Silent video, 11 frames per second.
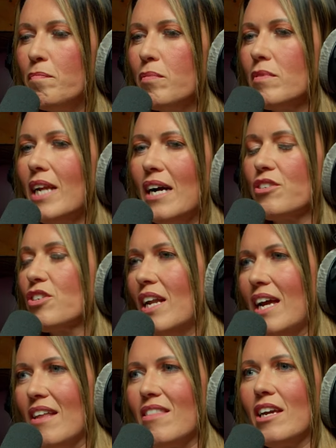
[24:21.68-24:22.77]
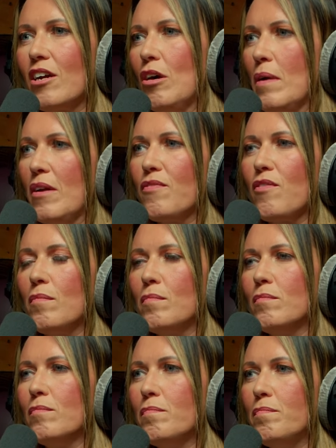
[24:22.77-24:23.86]
naturally I think coming
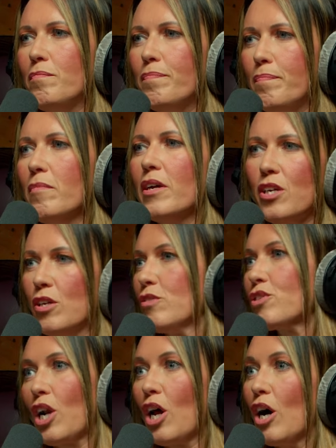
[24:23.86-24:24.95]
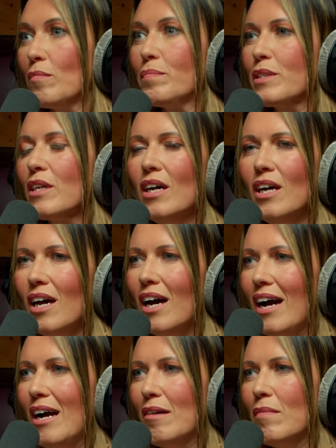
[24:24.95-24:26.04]
from huge clubs,
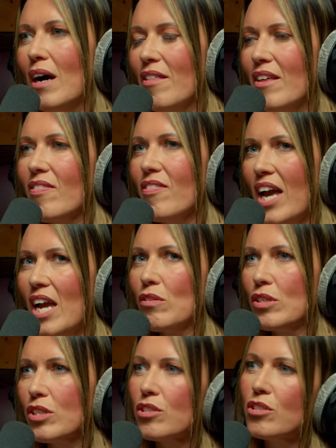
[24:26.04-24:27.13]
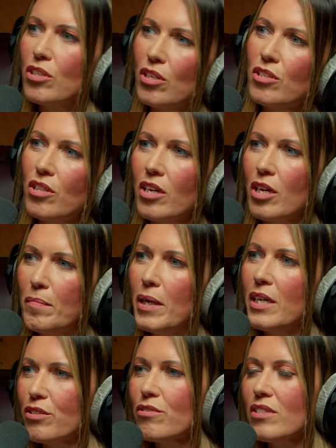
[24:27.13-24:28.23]
I think they understood the
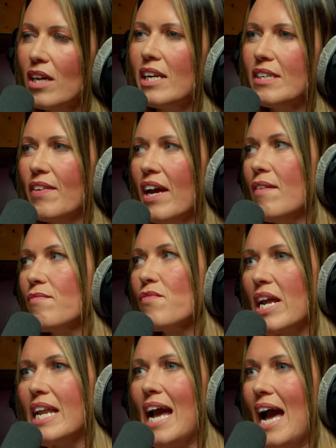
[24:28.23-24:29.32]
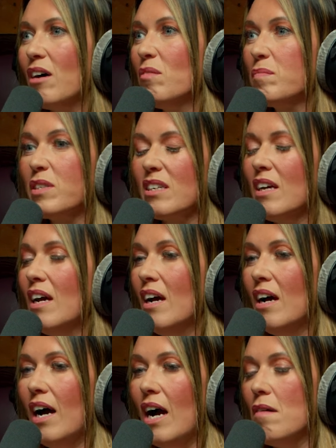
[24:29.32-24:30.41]
commercial side of it and really helped,
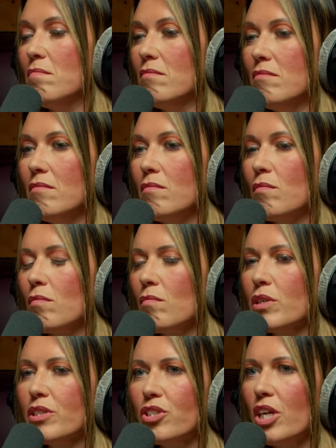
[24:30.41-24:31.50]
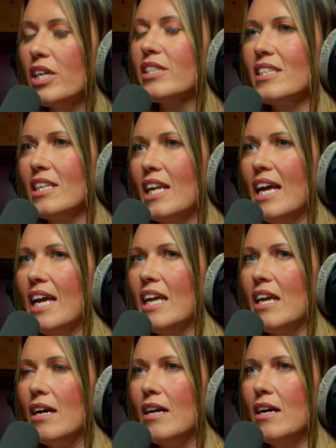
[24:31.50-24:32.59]
and were
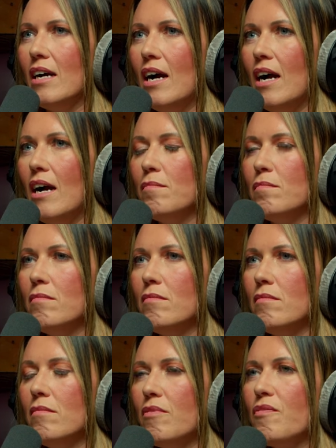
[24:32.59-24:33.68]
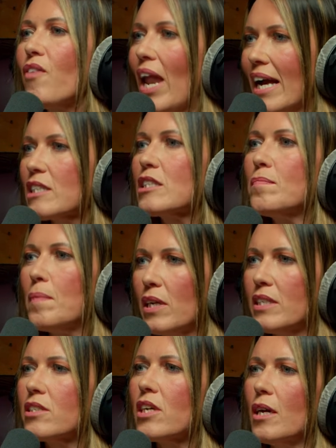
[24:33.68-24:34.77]
certainly flexible
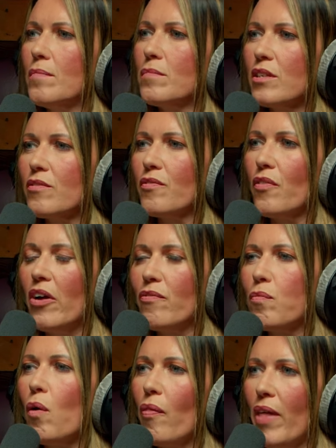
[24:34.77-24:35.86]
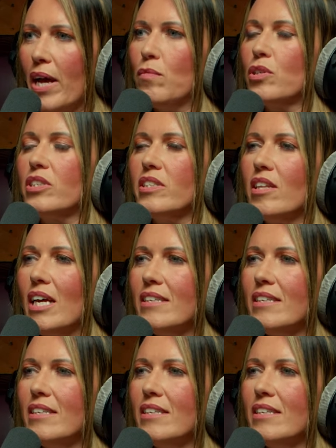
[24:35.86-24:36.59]
in terms of what they would then